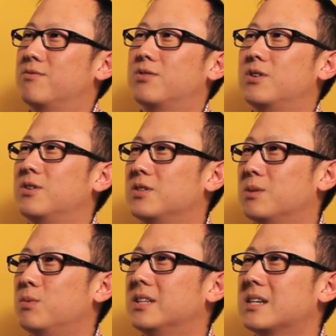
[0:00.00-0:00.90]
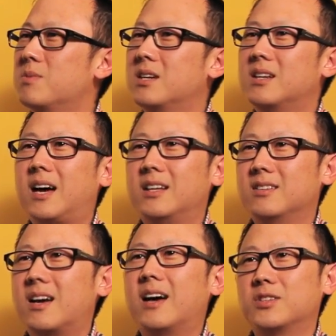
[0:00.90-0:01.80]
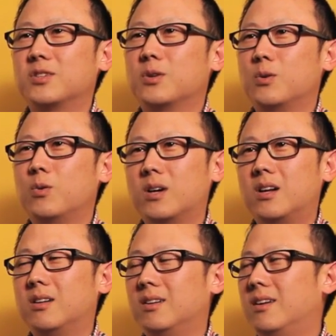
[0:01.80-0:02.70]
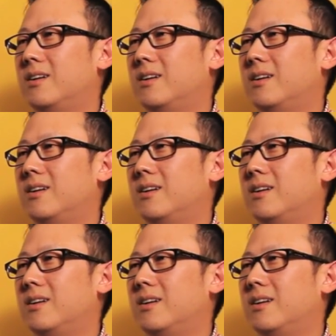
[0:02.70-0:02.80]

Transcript: For someone like me, not not so well.